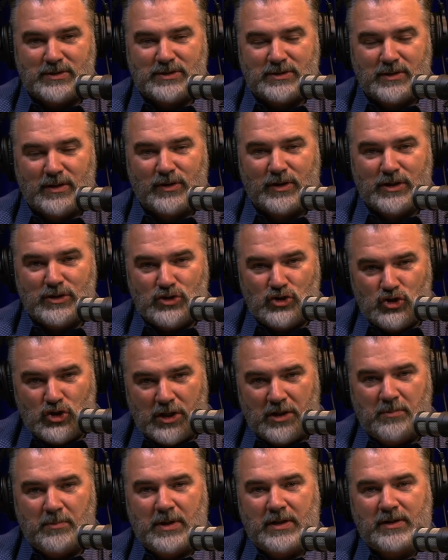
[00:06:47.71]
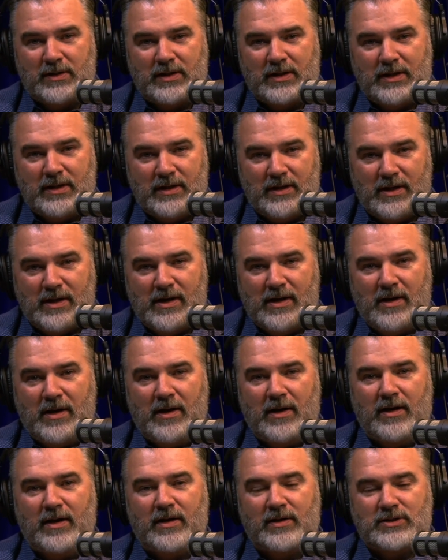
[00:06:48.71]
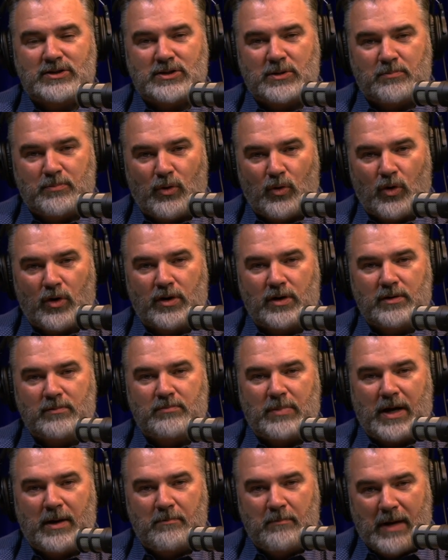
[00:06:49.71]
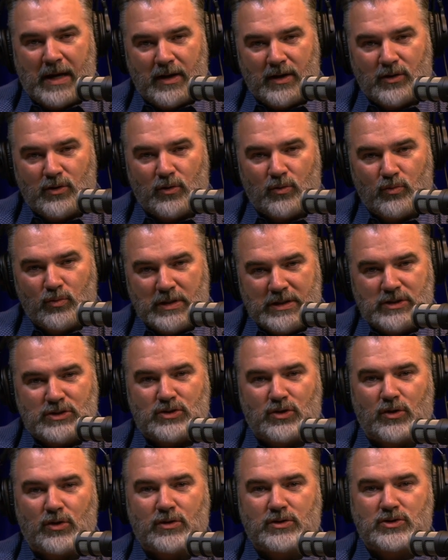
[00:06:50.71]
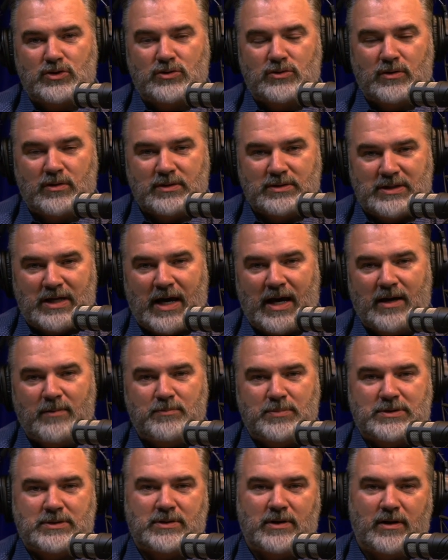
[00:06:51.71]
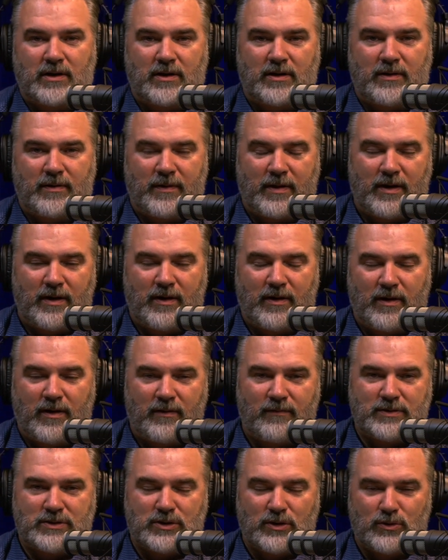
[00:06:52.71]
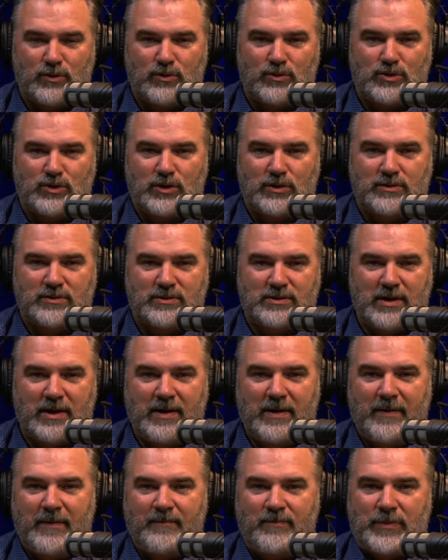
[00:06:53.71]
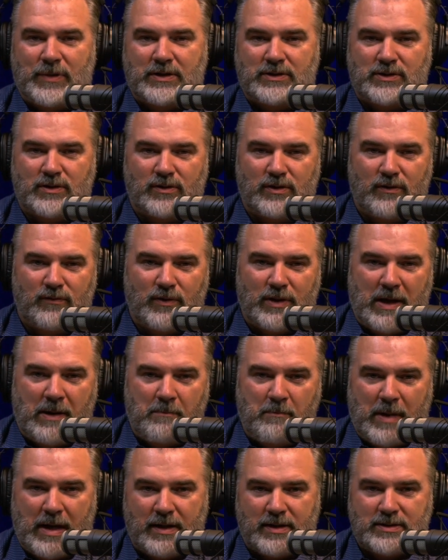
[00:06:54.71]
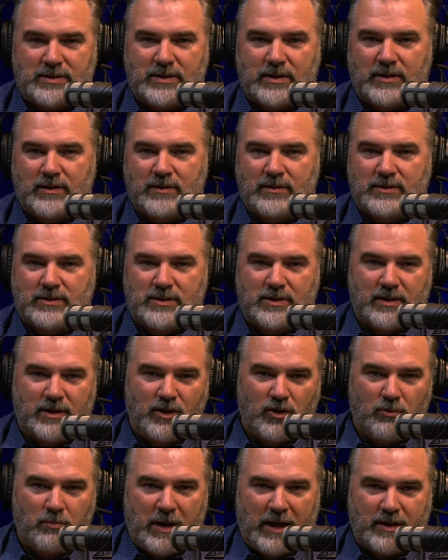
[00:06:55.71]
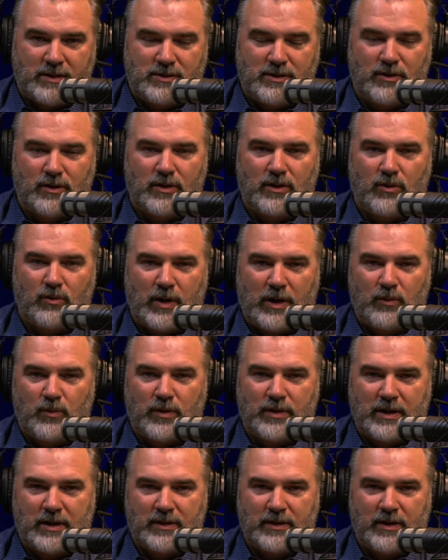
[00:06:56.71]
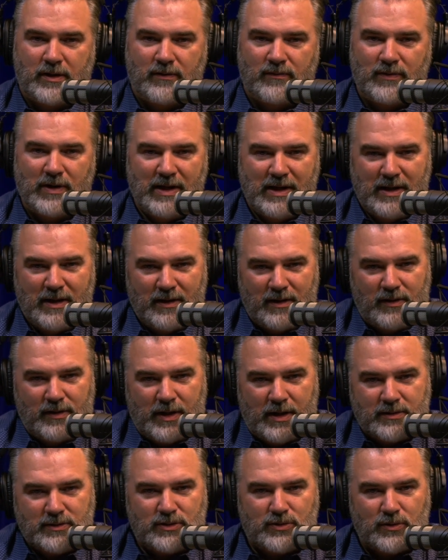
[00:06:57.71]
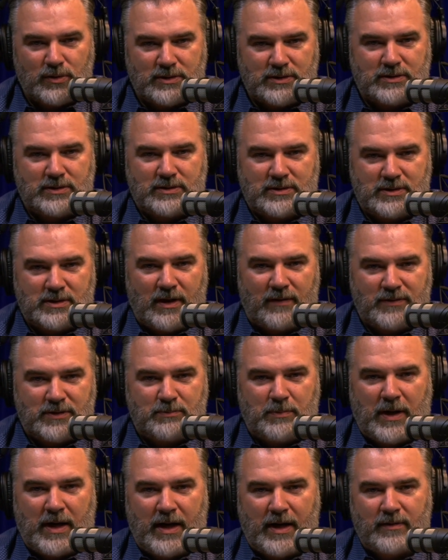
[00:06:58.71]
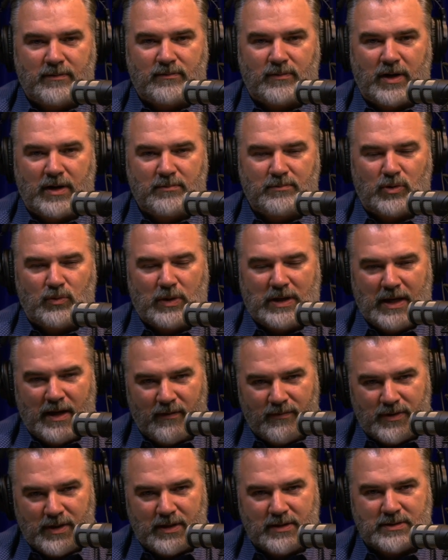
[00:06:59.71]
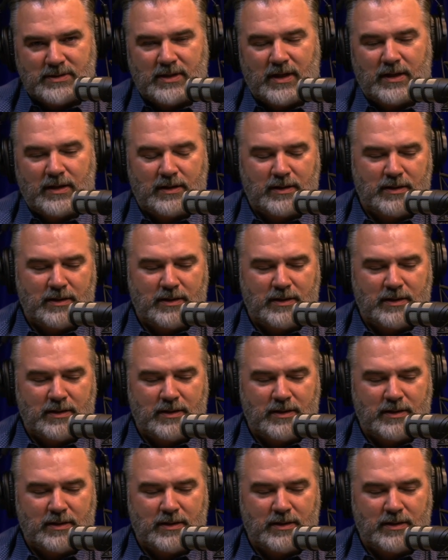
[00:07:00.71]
legitimately supported by medical research types of solutions that deliver that medicine to kill bacteria right where they live. Lungs are a tough spot, right? But we have things like